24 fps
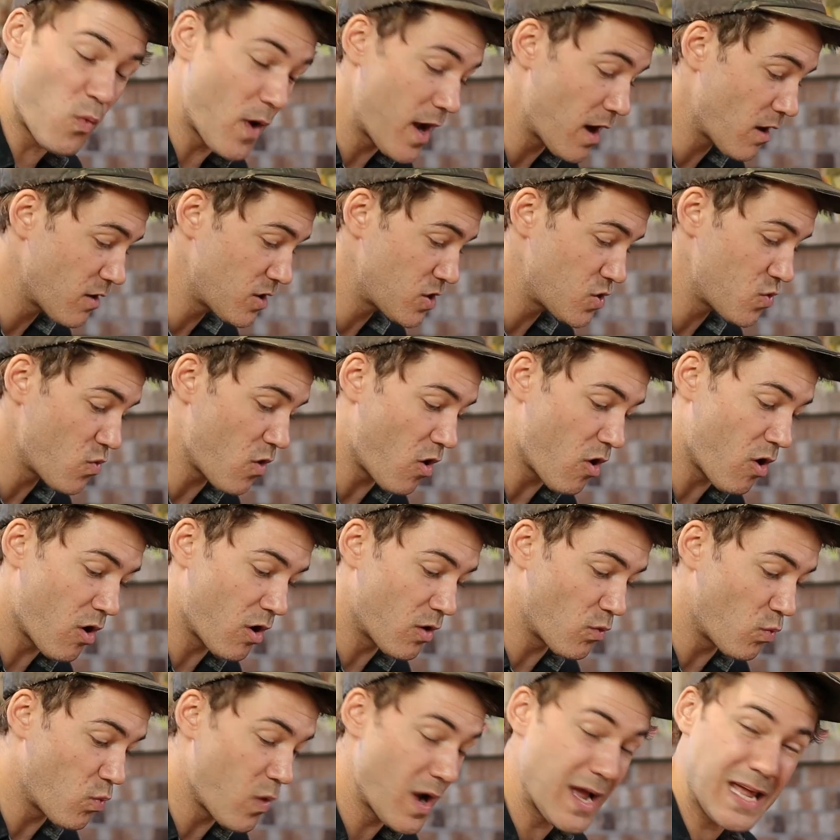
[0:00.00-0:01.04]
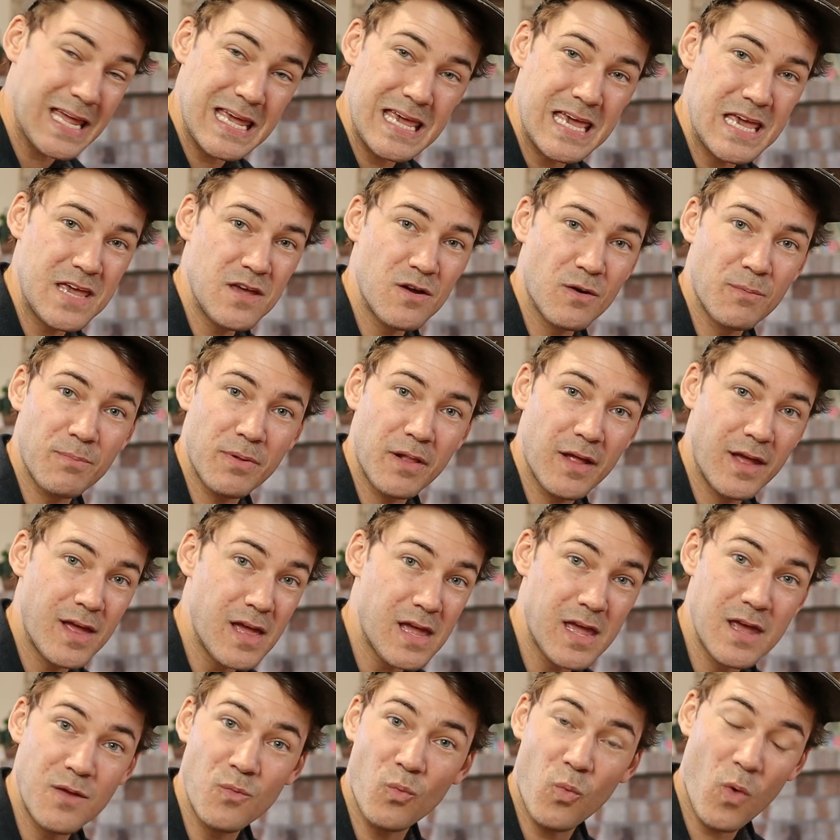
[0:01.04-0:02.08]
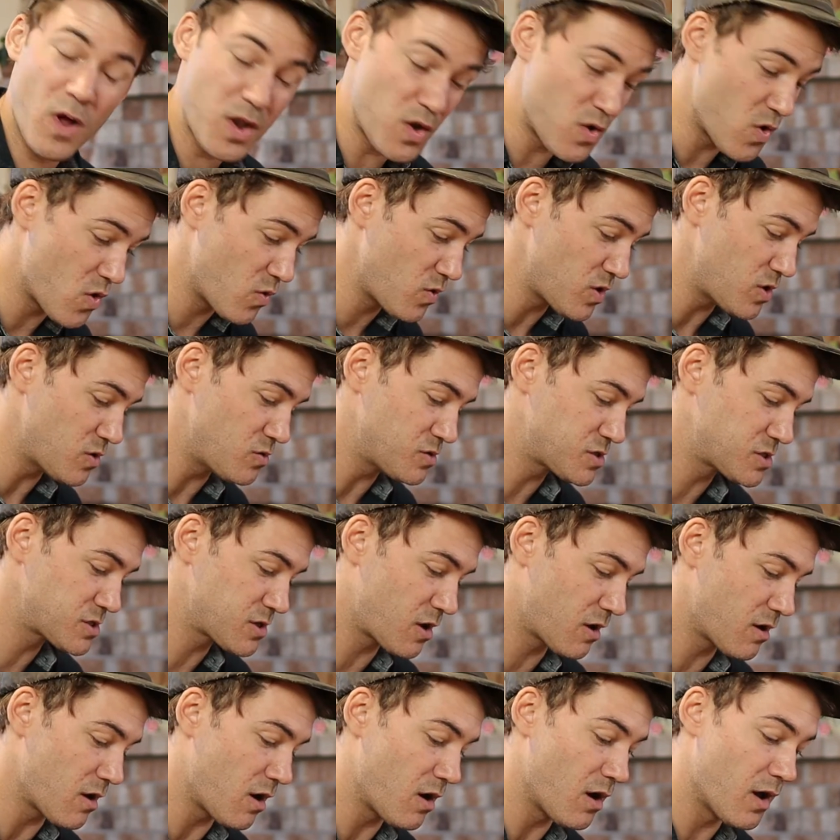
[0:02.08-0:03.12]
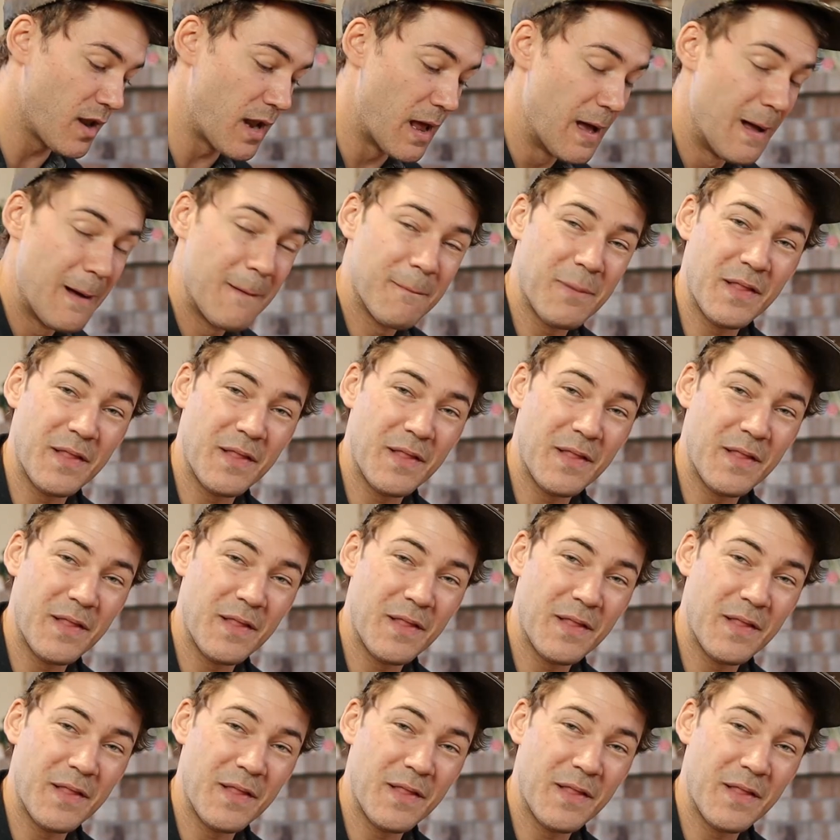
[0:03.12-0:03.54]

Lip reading: where you are, what key you're playing in, what note you start on,